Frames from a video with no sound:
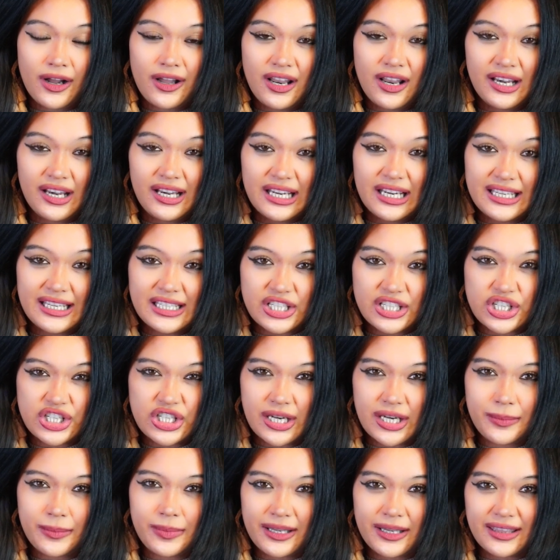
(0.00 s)

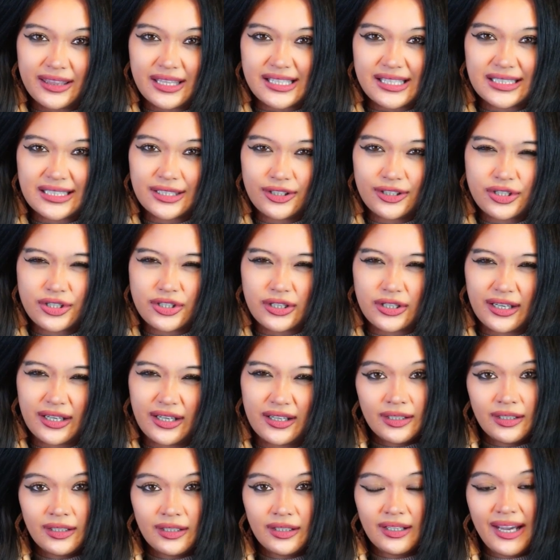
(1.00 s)
leadership in this country.